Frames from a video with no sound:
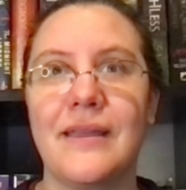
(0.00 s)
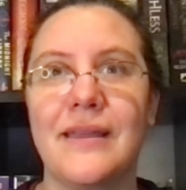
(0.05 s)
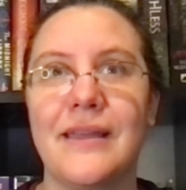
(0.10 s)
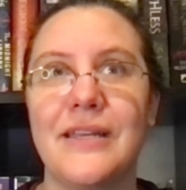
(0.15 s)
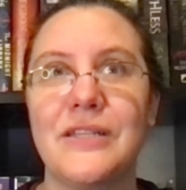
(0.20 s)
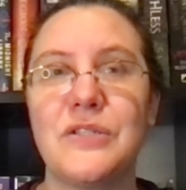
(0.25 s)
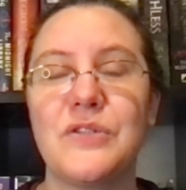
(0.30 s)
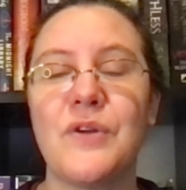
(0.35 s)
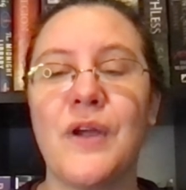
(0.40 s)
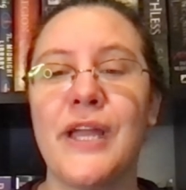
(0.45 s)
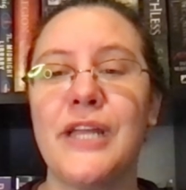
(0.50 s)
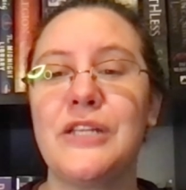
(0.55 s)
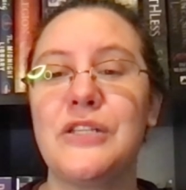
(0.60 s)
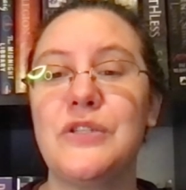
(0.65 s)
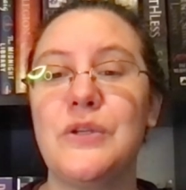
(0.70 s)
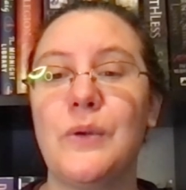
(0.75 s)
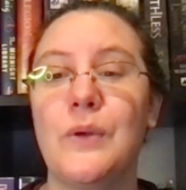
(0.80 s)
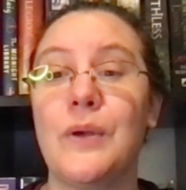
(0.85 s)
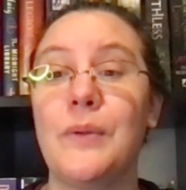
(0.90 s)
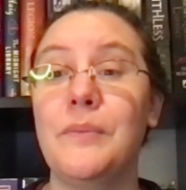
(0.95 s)
is trying
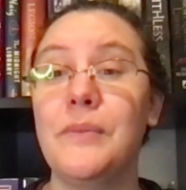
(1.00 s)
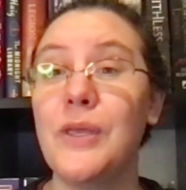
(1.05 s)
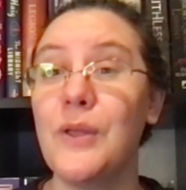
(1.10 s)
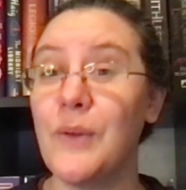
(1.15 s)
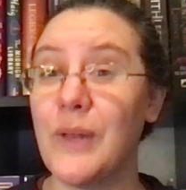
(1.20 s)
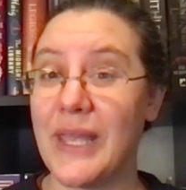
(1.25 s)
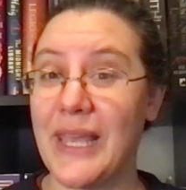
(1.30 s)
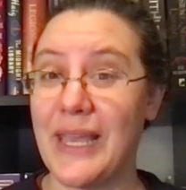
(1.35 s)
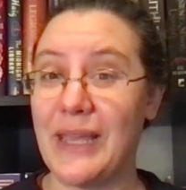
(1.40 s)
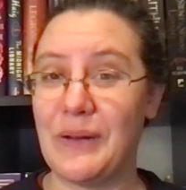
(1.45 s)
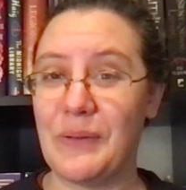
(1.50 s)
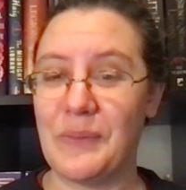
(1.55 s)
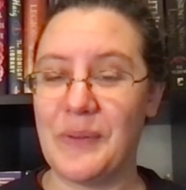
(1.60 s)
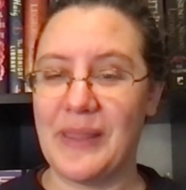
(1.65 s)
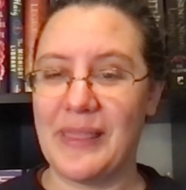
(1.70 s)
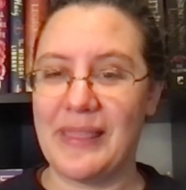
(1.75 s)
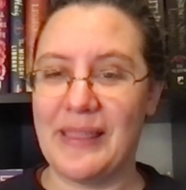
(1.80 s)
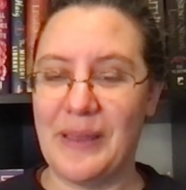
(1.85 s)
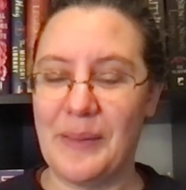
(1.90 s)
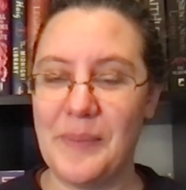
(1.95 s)
to communicate
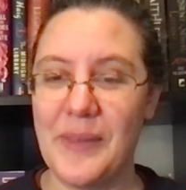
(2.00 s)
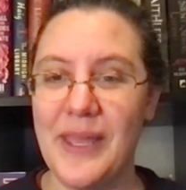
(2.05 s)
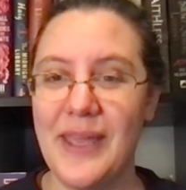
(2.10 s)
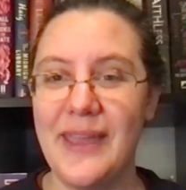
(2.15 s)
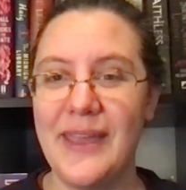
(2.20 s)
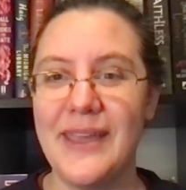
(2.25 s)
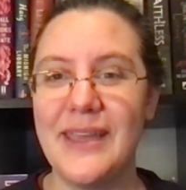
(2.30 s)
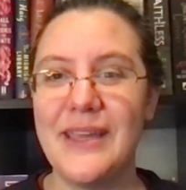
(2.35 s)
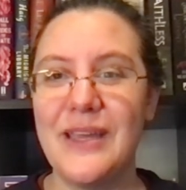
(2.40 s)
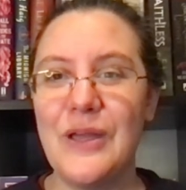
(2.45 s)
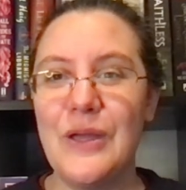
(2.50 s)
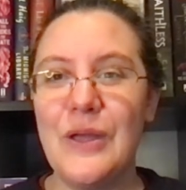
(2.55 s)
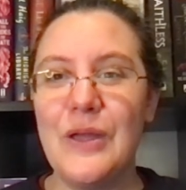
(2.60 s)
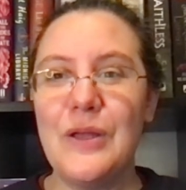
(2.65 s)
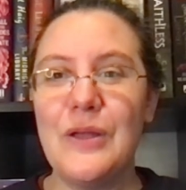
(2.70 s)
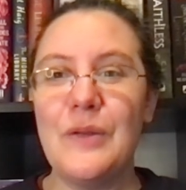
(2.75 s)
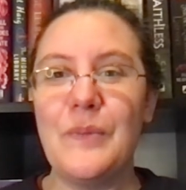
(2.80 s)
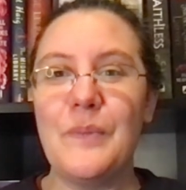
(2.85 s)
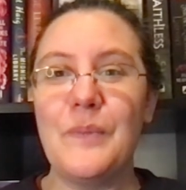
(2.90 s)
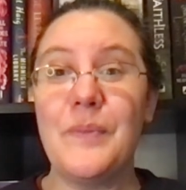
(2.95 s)
with them
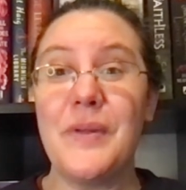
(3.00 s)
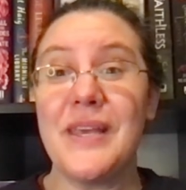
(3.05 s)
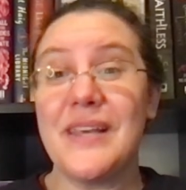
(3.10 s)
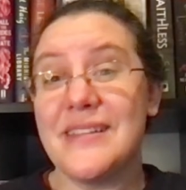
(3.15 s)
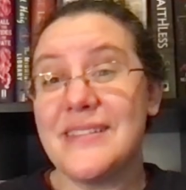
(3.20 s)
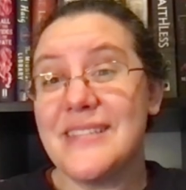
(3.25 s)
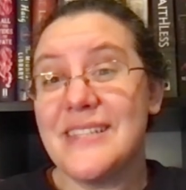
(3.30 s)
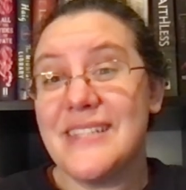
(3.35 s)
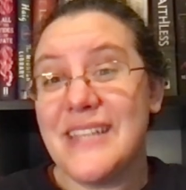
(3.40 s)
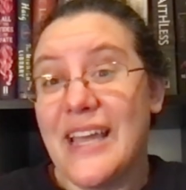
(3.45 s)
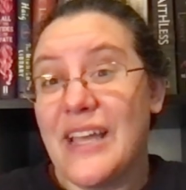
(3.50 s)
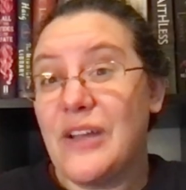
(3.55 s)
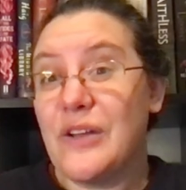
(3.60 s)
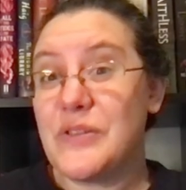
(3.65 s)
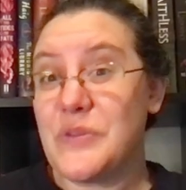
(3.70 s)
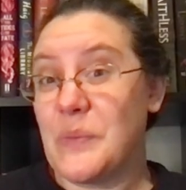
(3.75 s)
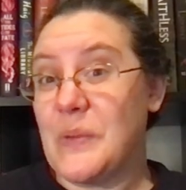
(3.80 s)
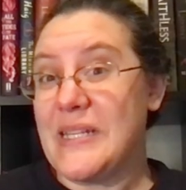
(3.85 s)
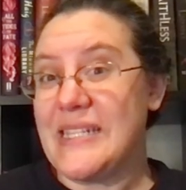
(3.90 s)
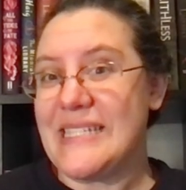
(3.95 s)
because the
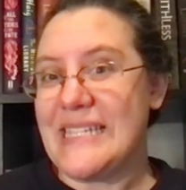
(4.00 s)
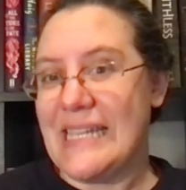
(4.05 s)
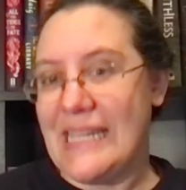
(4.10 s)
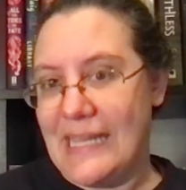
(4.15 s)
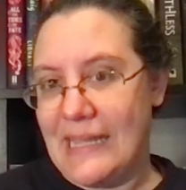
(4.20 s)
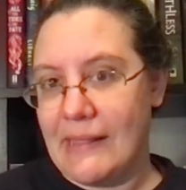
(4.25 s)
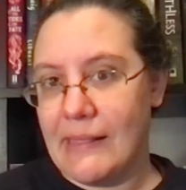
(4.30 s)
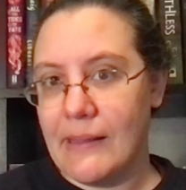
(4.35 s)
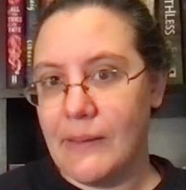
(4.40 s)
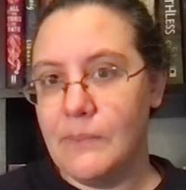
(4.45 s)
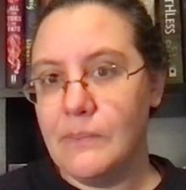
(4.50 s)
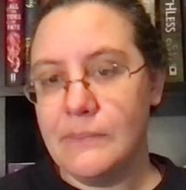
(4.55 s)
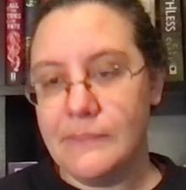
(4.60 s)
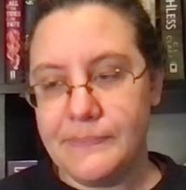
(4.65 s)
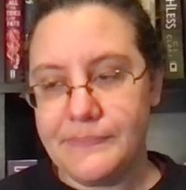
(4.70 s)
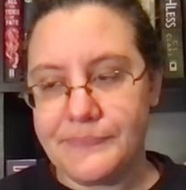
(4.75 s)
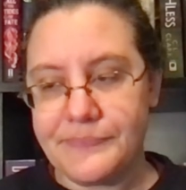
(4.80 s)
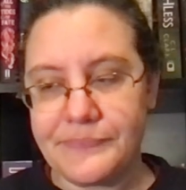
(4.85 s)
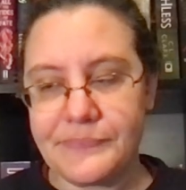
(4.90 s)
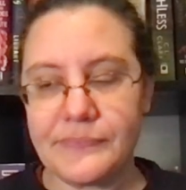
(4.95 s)
tigers want to eat them
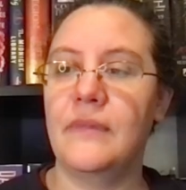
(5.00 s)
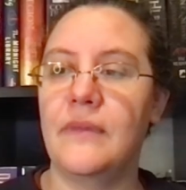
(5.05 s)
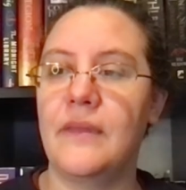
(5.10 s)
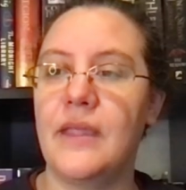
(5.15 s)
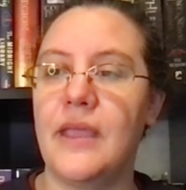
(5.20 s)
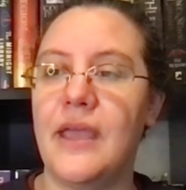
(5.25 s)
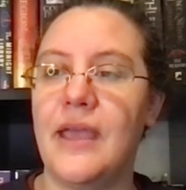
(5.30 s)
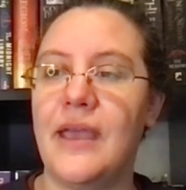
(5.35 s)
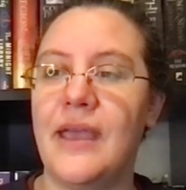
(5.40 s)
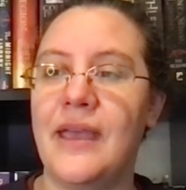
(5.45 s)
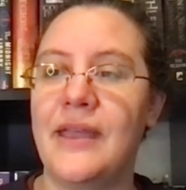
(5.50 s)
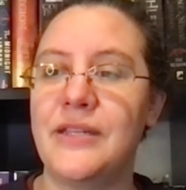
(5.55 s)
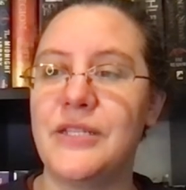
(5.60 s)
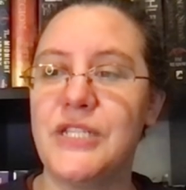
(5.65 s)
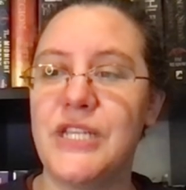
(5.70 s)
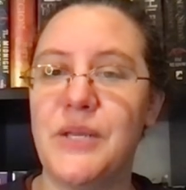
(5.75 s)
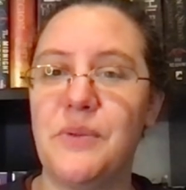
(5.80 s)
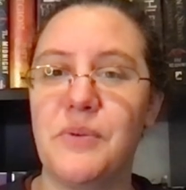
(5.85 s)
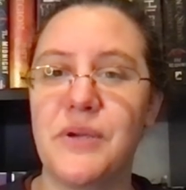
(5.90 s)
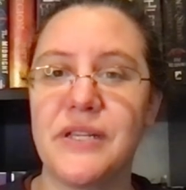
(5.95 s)
and
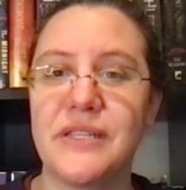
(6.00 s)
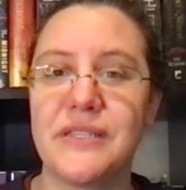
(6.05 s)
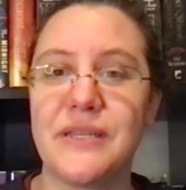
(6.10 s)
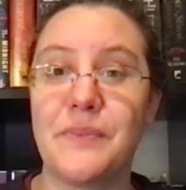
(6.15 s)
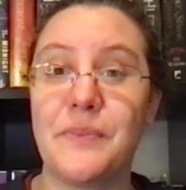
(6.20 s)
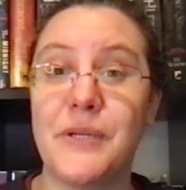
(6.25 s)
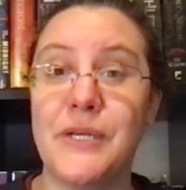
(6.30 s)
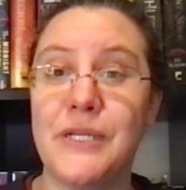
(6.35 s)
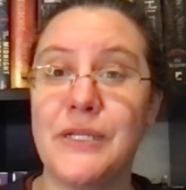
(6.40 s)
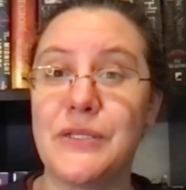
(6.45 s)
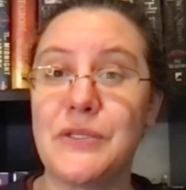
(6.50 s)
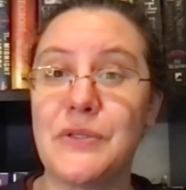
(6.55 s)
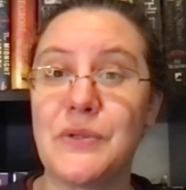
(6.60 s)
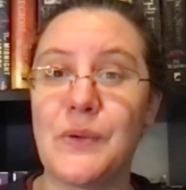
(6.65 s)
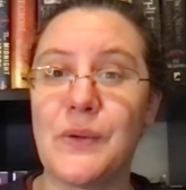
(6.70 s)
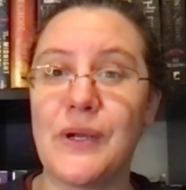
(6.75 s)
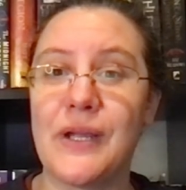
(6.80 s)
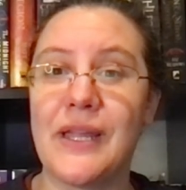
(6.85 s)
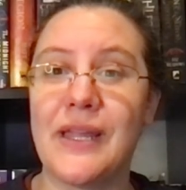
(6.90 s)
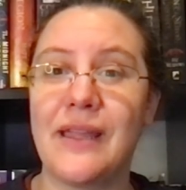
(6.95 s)
she brings up a
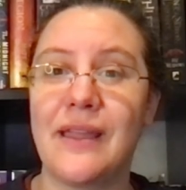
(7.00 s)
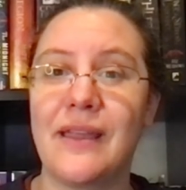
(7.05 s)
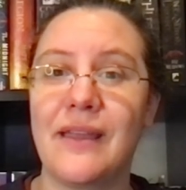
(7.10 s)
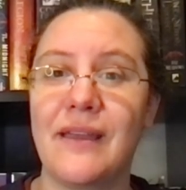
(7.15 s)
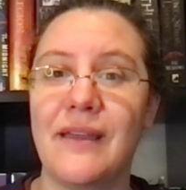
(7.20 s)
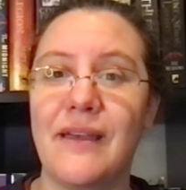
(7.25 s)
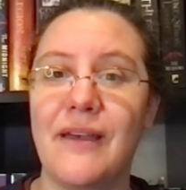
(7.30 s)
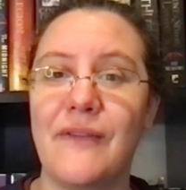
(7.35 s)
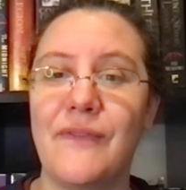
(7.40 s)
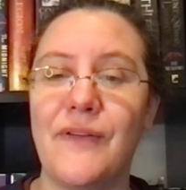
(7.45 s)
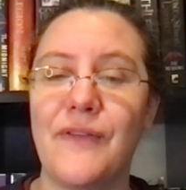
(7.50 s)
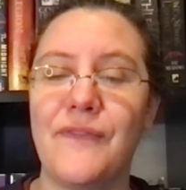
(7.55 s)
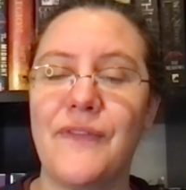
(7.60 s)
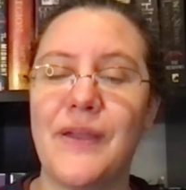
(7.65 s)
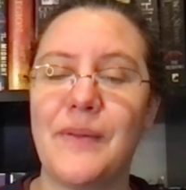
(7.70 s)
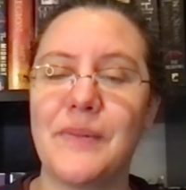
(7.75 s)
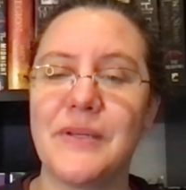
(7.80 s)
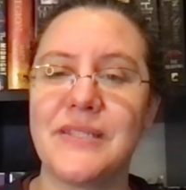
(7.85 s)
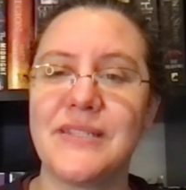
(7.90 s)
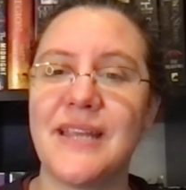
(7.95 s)
story of a
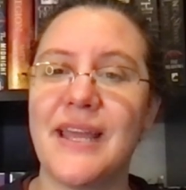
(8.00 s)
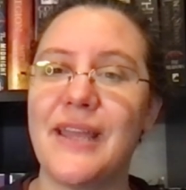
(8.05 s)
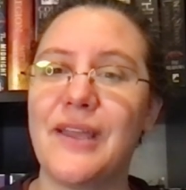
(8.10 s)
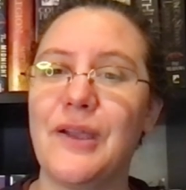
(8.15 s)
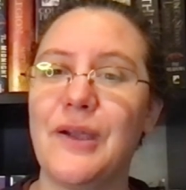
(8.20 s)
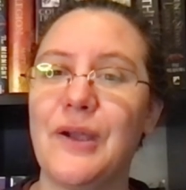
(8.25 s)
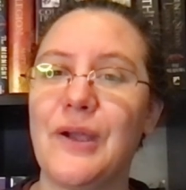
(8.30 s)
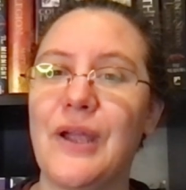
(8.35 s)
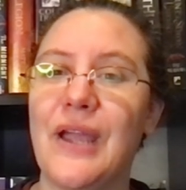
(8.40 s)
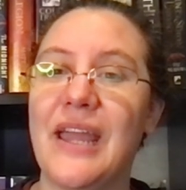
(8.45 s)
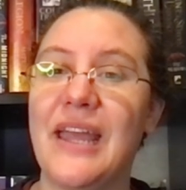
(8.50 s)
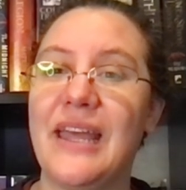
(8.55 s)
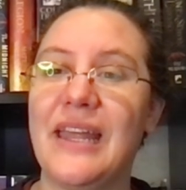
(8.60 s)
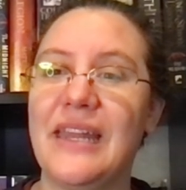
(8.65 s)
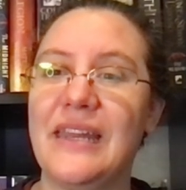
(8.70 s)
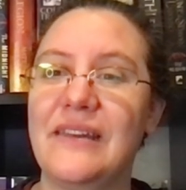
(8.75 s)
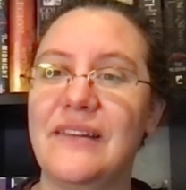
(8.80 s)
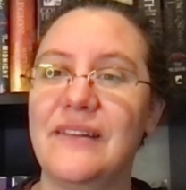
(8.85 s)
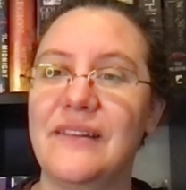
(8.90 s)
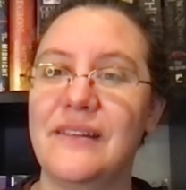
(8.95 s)
famous tiger
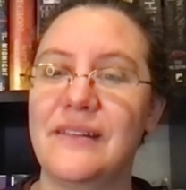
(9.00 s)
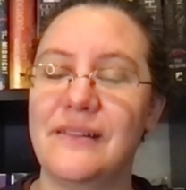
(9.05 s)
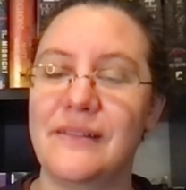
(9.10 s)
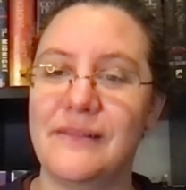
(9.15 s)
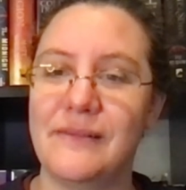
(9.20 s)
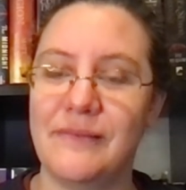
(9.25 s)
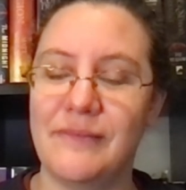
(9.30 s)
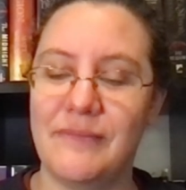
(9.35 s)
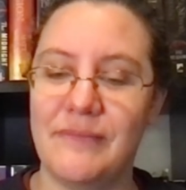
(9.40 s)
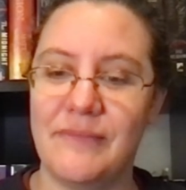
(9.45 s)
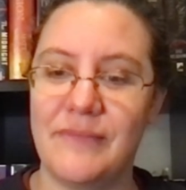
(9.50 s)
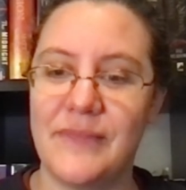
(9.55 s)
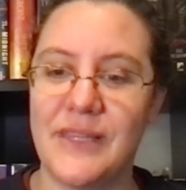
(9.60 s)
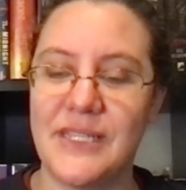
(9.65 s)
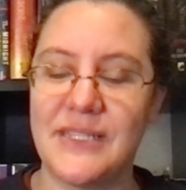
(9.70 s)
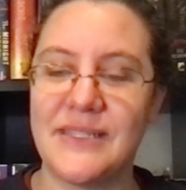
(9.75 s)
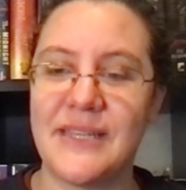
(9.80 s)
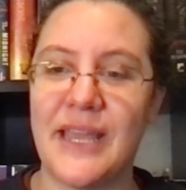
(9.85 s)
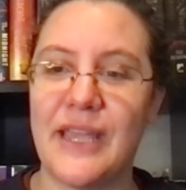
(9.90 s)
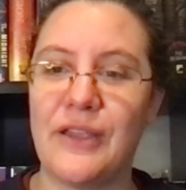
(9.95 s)
and
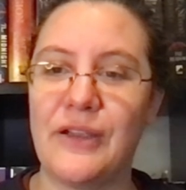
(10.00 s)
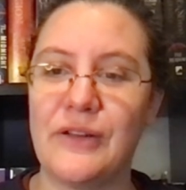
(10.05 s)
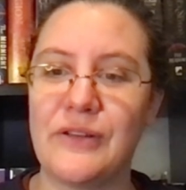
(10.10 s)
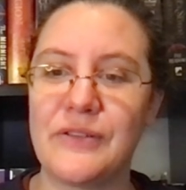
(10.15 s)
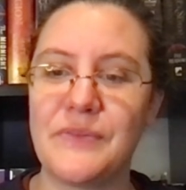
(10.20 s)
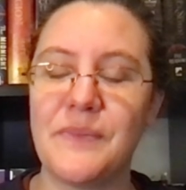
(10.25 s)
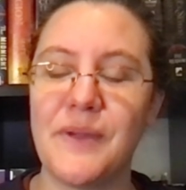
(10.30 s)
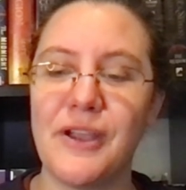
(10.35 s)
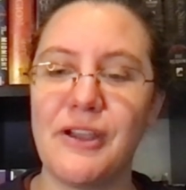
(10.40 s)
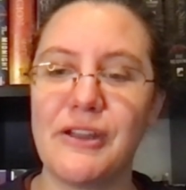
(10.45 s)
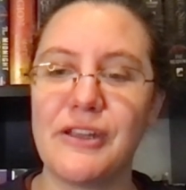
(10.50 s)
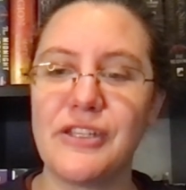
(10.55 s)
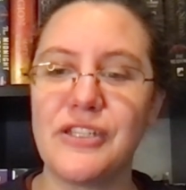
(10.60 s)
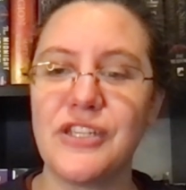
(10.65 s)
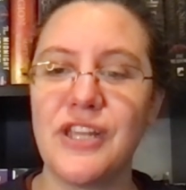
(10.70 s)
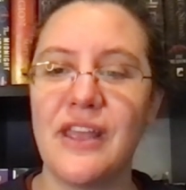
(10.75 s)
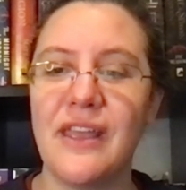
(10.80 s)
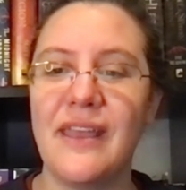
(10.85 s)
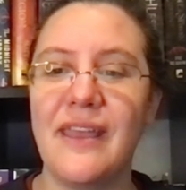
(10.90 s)
this tiger's marriage.